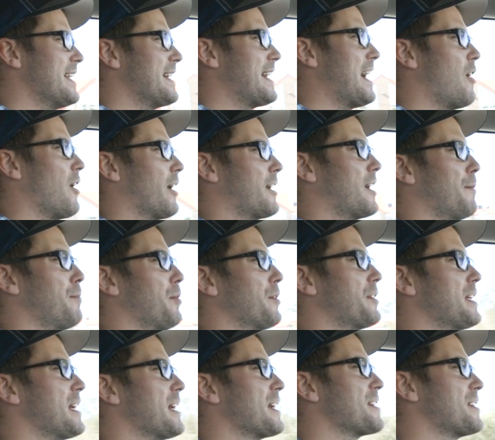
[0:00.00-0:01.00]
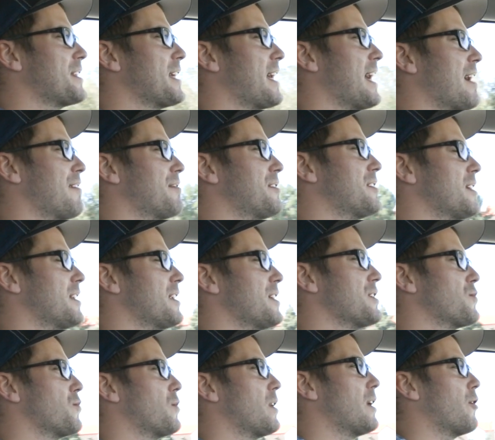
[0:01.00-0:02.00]
Now, a couple things that they have done
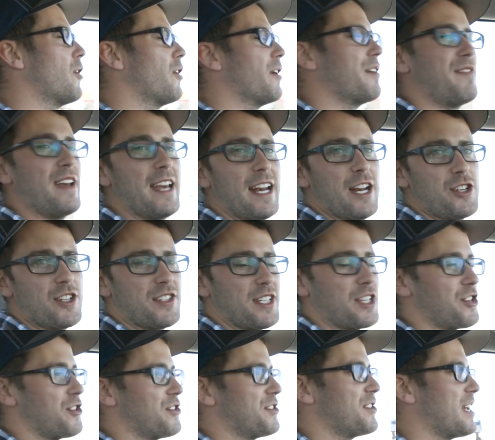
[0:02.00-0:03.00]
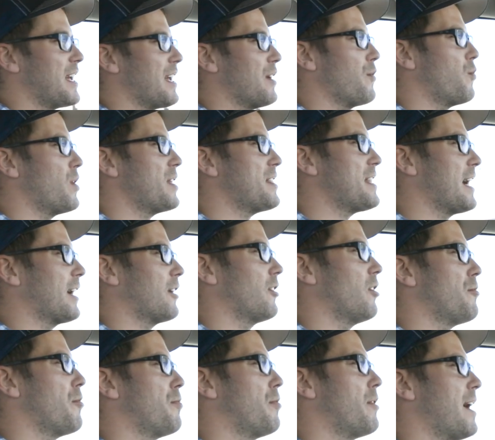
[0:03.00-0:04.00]
as well, or advantages I should say, with that
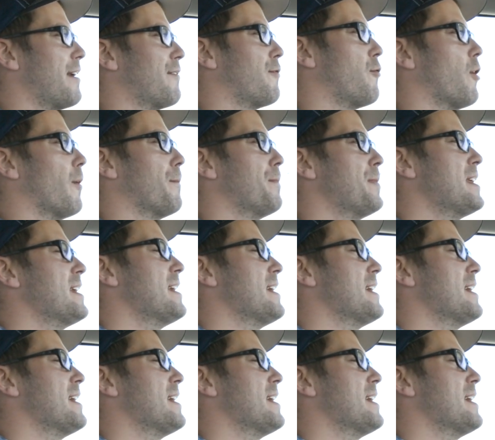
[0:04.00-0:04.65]
global platform,